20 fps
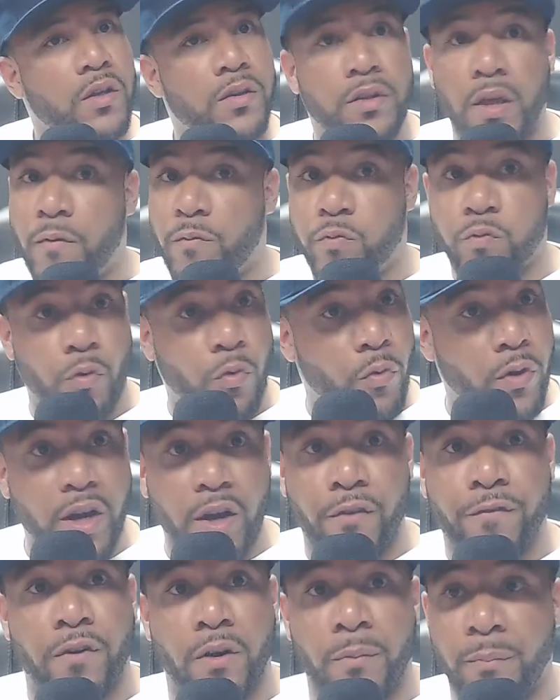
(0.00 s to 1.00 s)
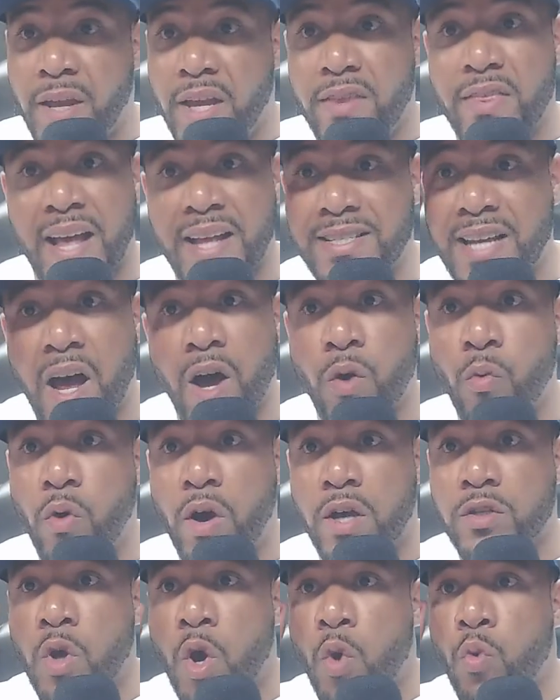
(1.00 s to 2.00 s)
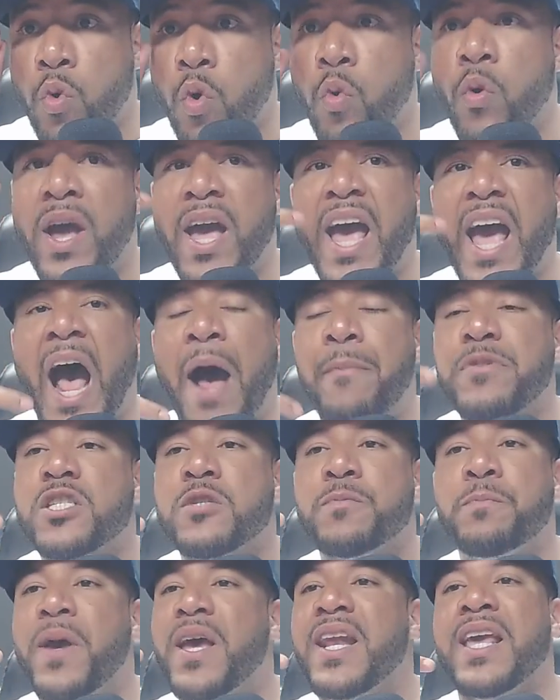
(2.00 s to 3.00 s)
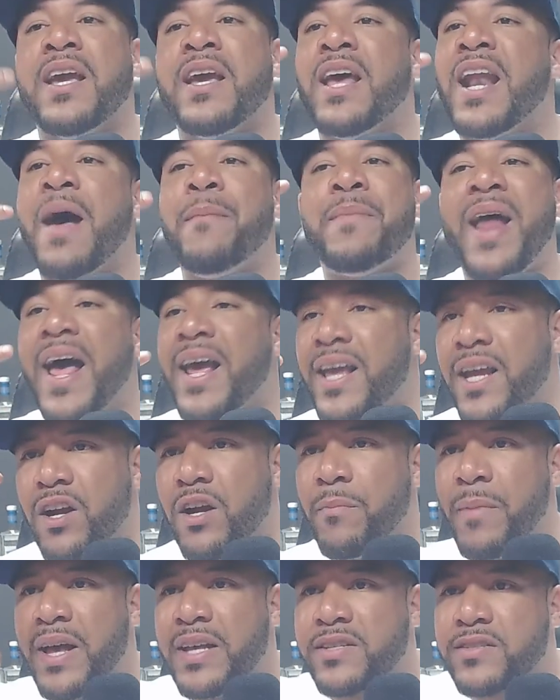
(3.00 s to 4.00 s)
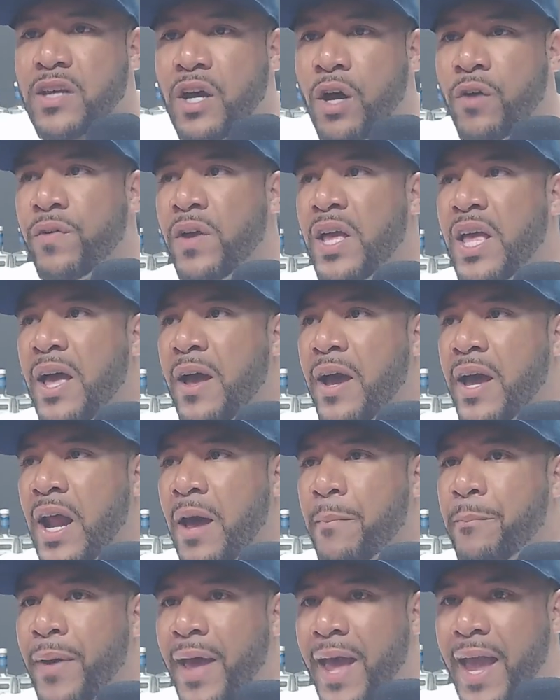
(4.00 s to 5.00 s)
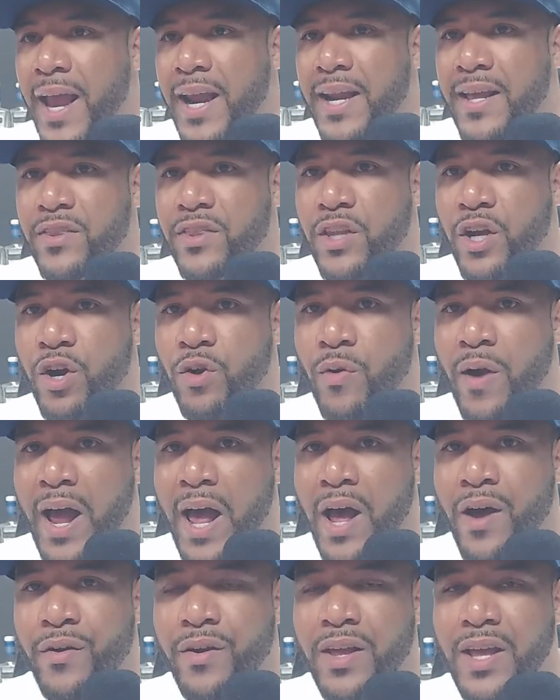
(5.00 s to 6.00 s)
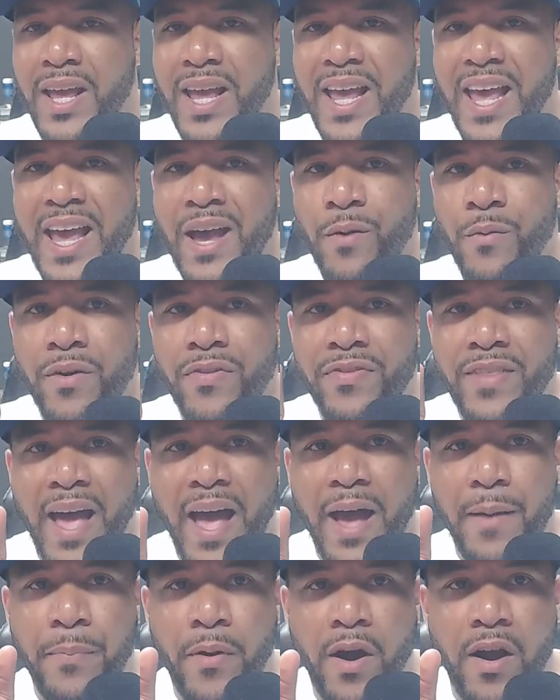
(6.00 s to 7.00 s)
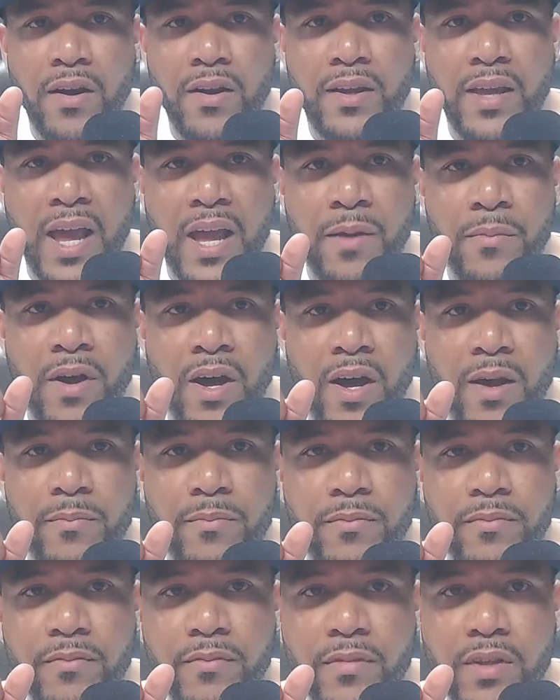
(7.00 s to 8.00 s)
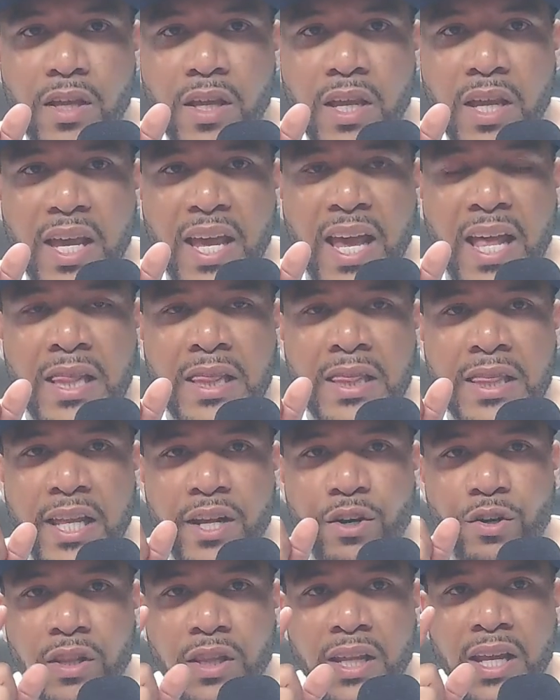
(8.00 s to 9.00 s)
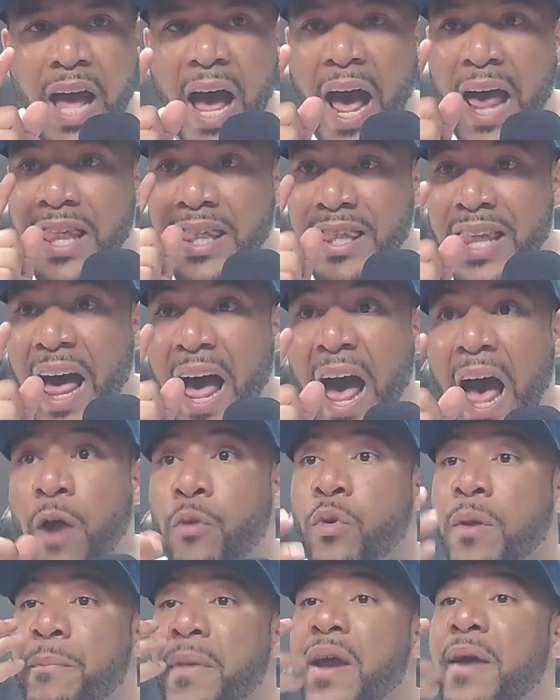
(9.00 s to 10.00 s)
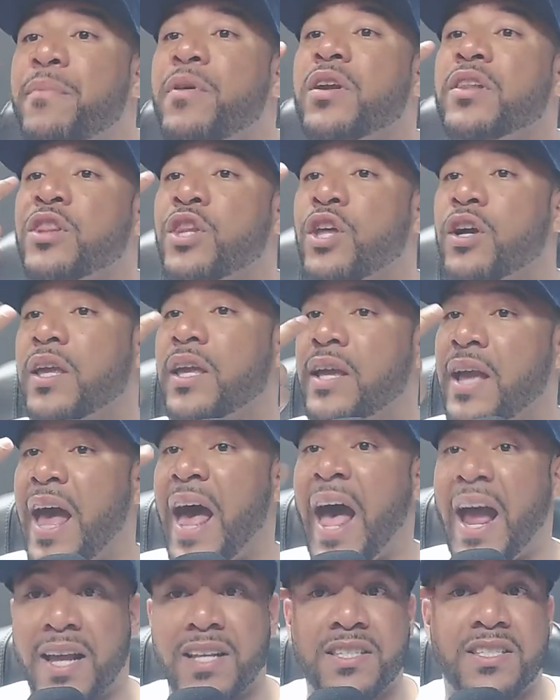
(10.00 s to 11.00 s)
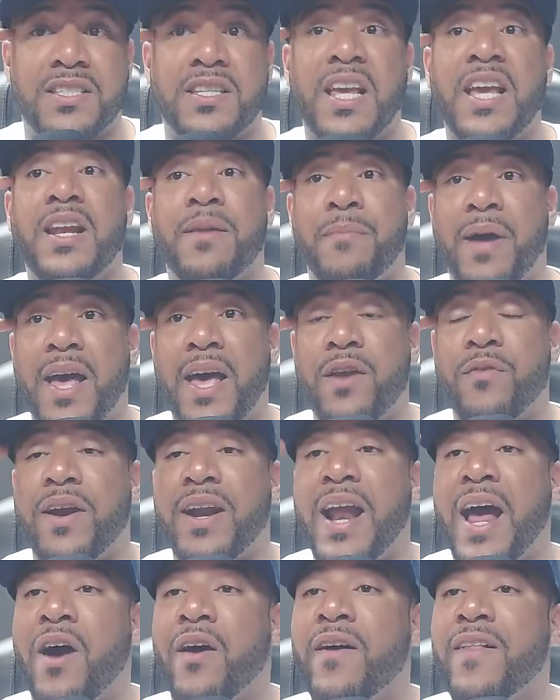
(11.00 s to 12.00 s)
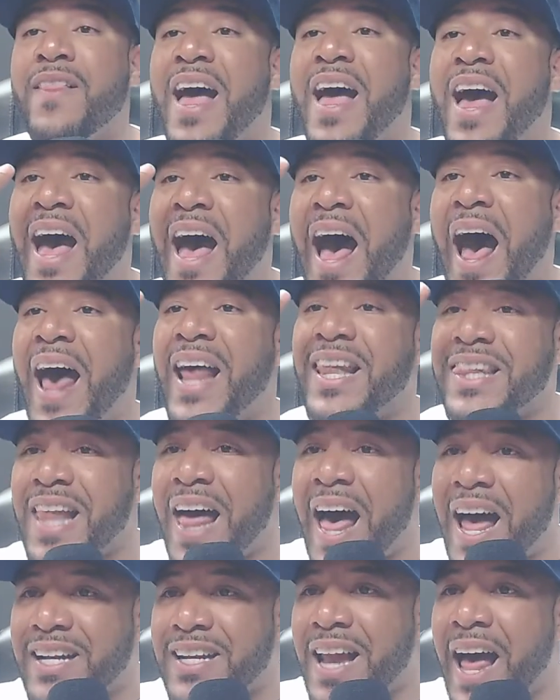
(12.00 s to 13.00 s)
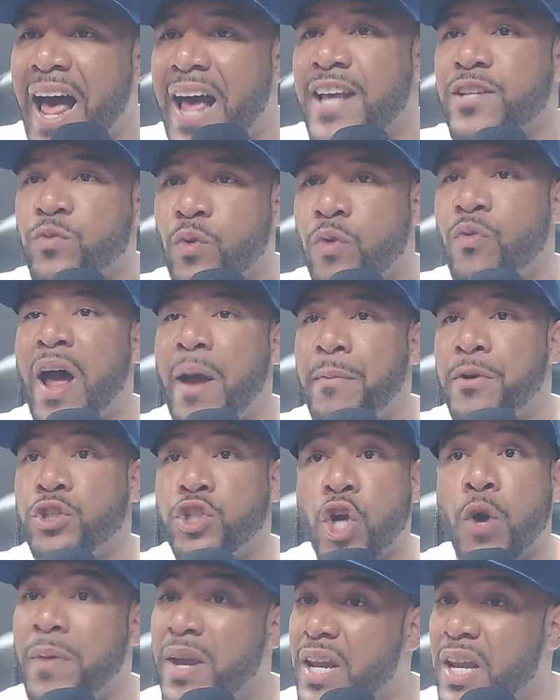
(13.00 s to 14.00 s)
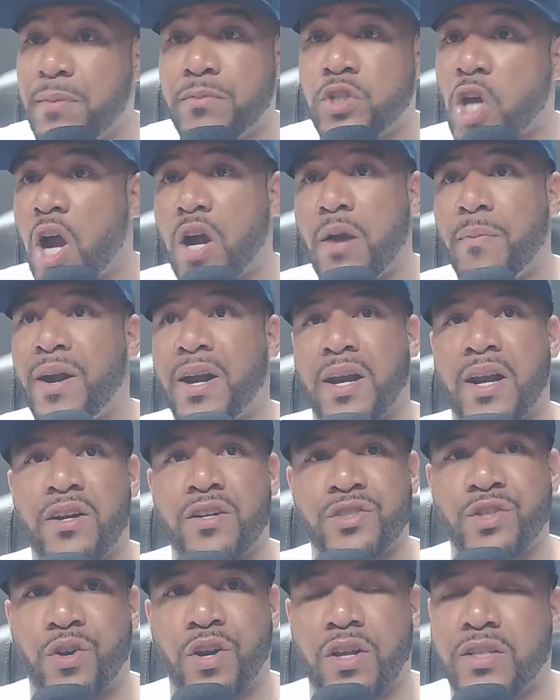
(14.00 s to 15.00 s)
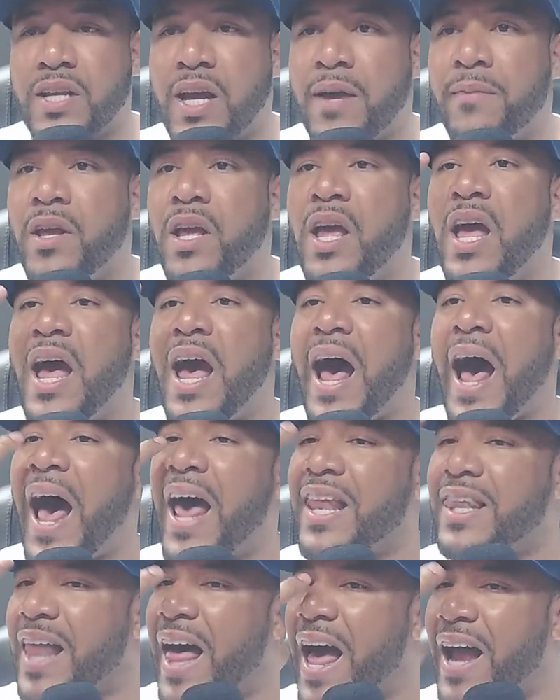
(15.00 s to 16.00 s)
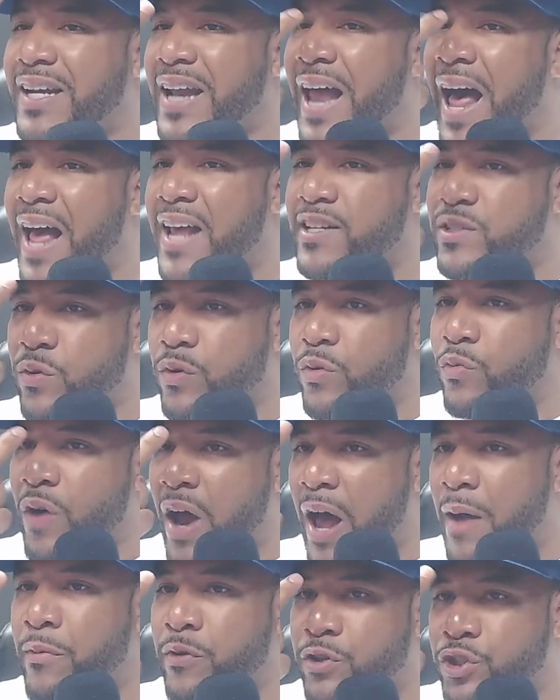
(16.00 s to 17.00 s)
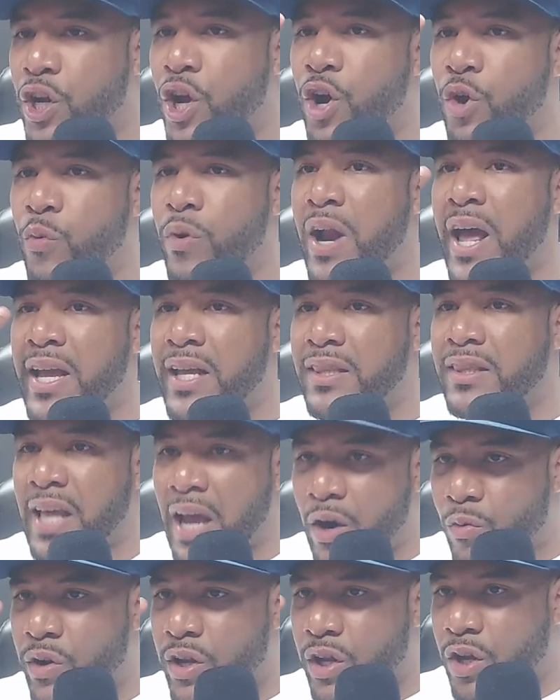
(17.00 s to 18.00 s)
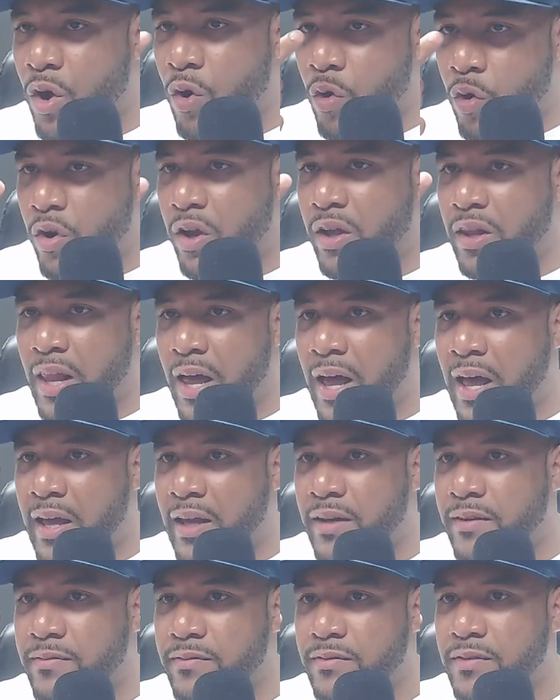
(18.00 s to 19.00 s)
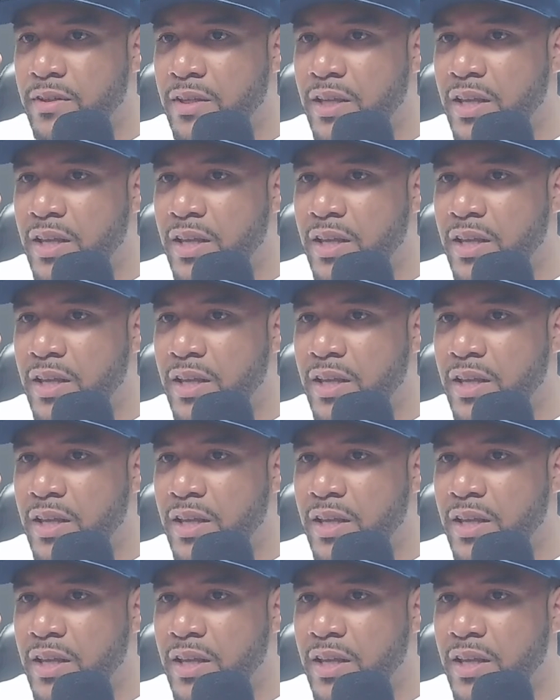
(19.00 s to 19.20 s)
For real, for me, that's how it was. I'm spitting and I'm not hearing myself, and I'm panning the crowd. And when that part came up, it literally, I remember looking at, I can see it in my head right now. I locked eyes with Robert Joe. Me and him talk about it in Arizona all the time. I locked eyes with Robert Joe when I hit that Rico Hoy line.